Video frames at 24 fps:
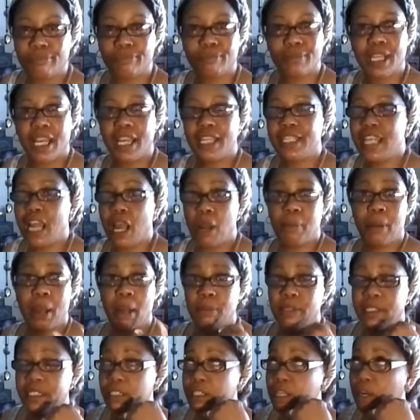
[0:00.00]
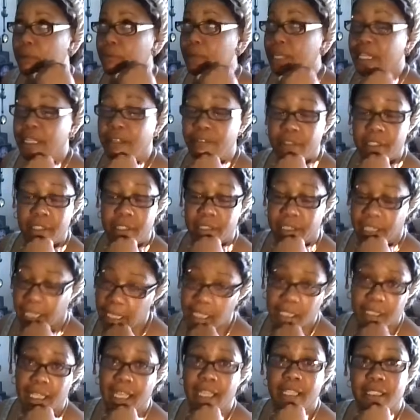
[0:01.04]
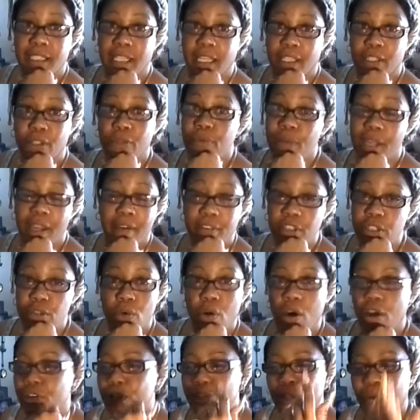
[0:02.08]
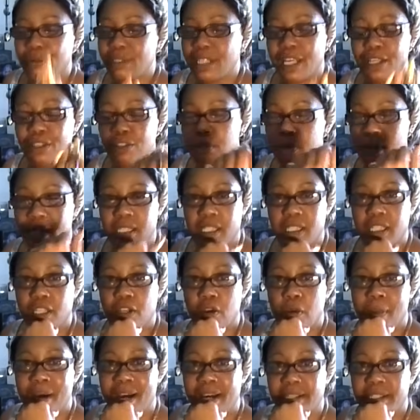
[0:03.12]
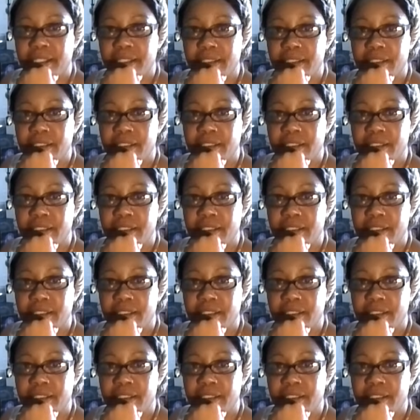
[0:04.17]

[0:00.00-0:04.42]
And y'all probably don't even think like that. Whoever you are, you don't think you better than nobody.